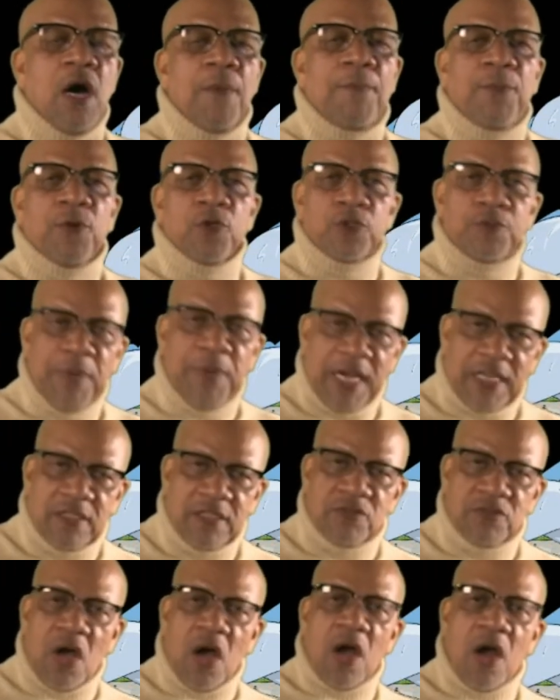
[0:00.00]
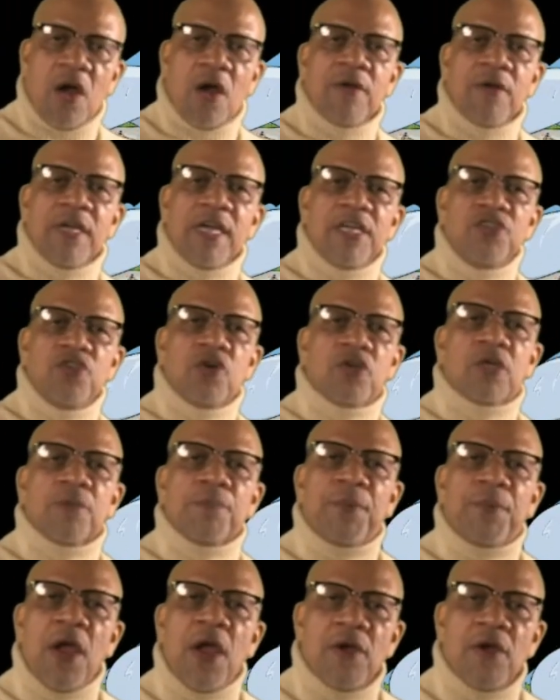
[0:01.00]
perspectives are and your
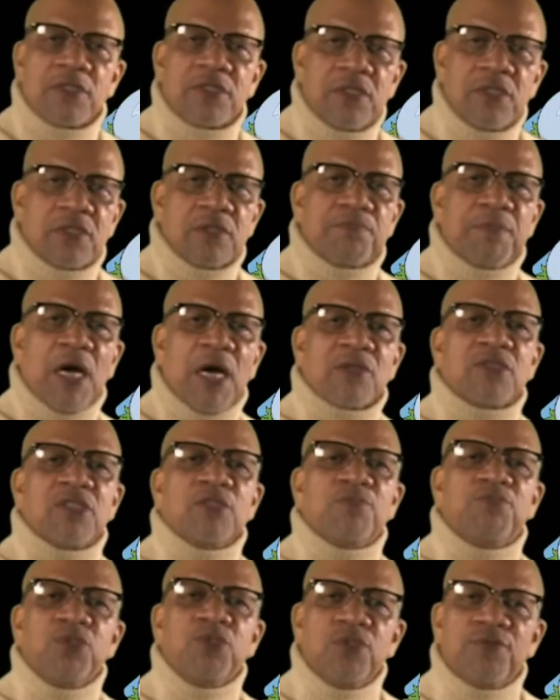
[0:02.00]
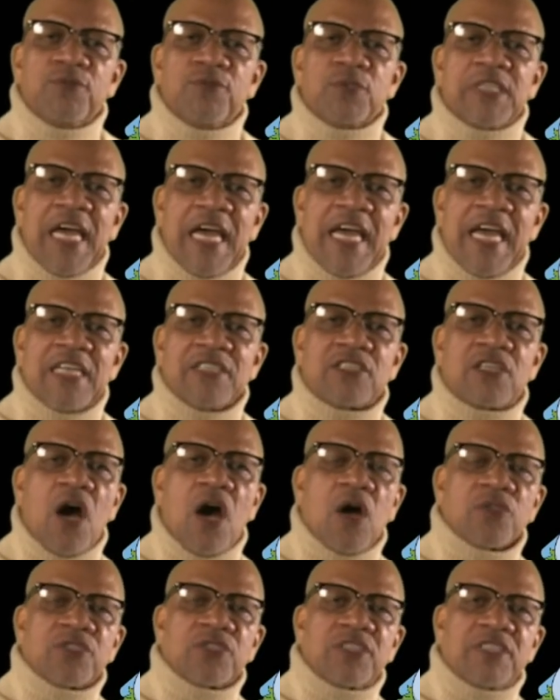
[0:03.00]
comparisons about this beautiful dance
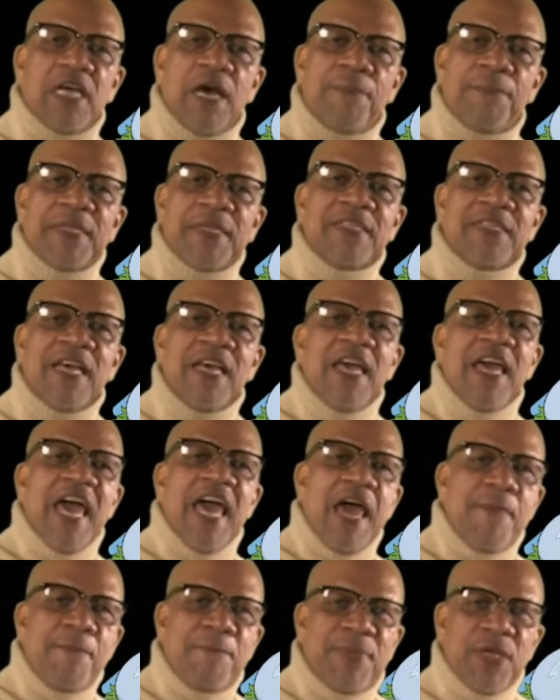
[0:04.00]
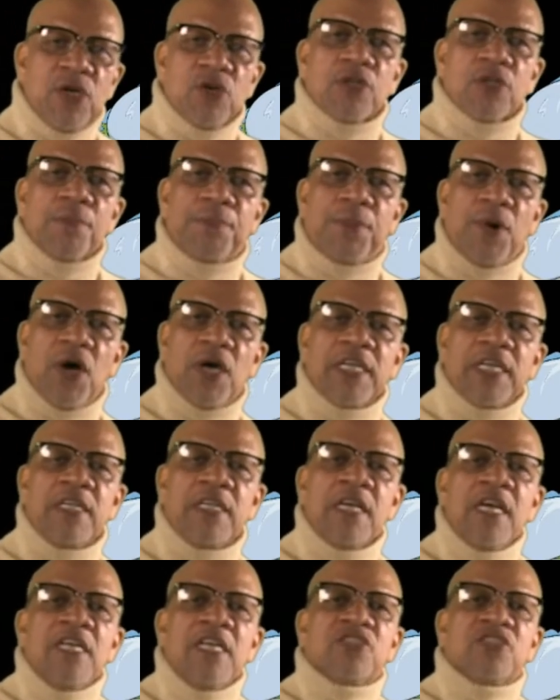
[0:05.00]
called Steppin, and build upon it
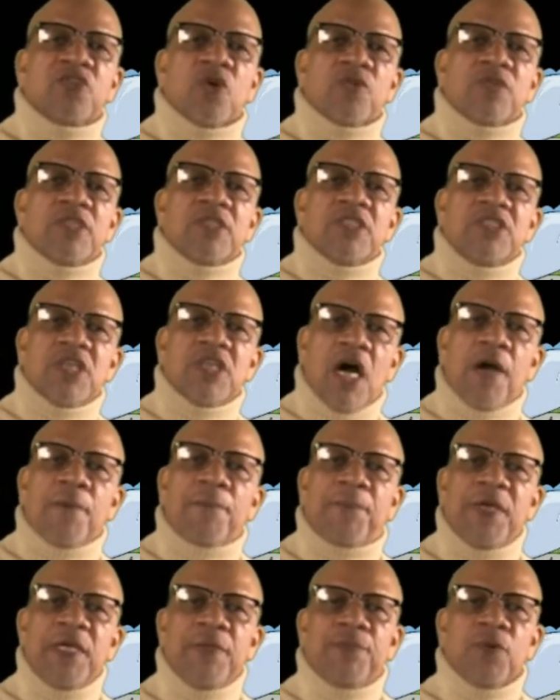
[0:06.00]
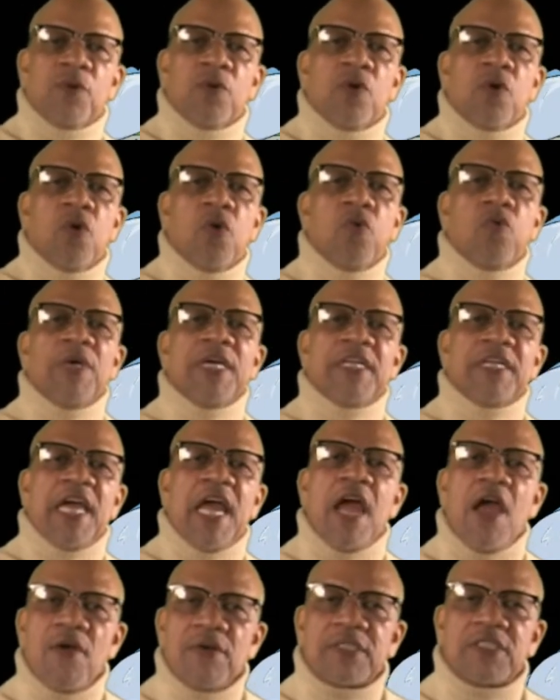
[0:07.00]
so that the young people who
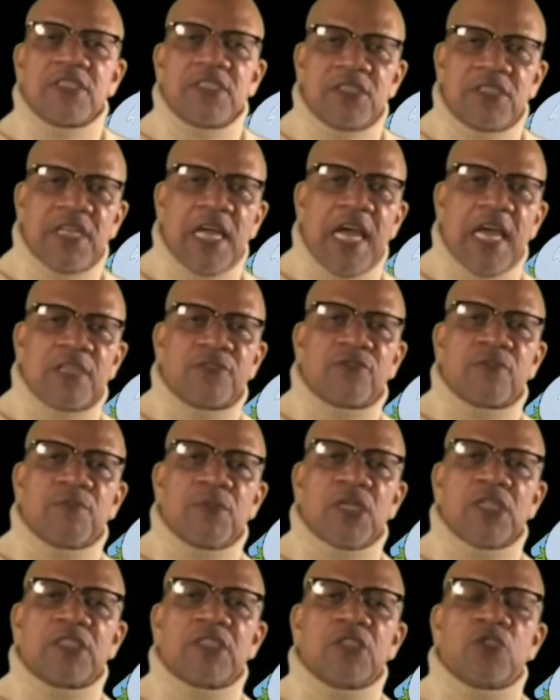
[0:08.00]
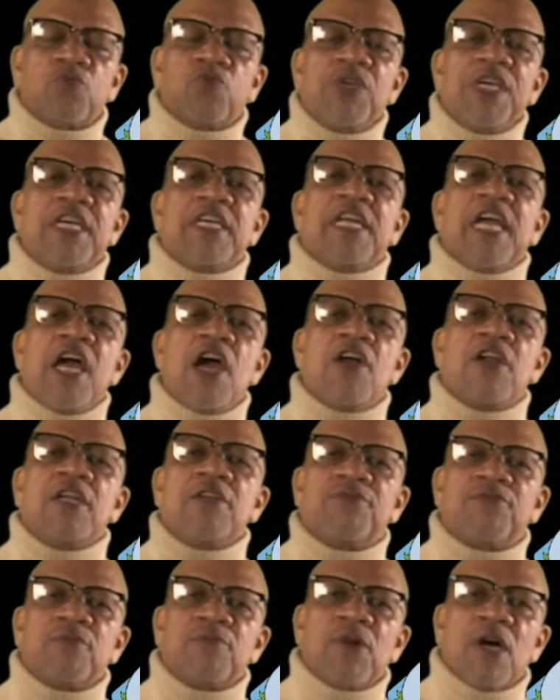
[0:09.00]
inherit this dance from us as we
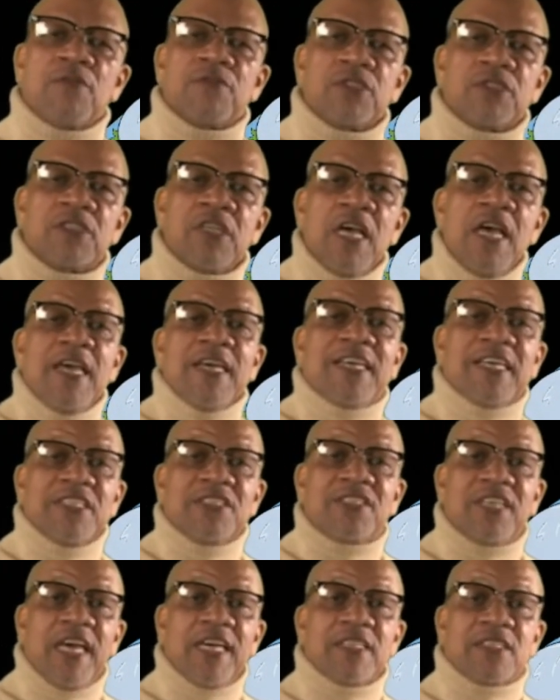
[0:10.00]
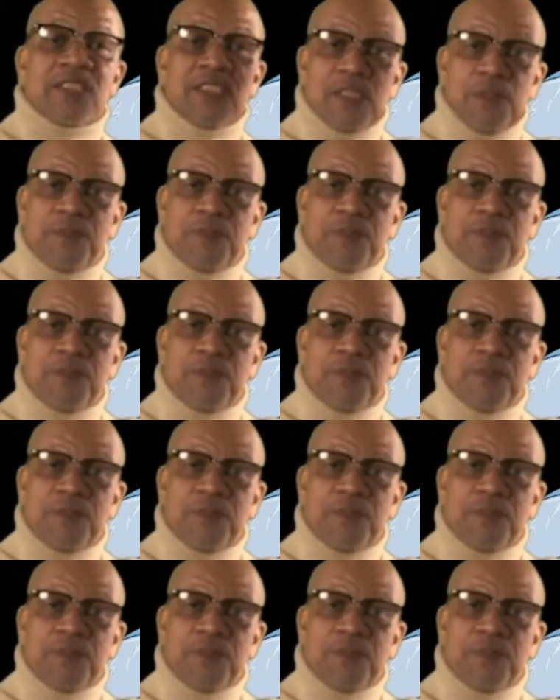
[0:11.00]
inherited it from others can take it to the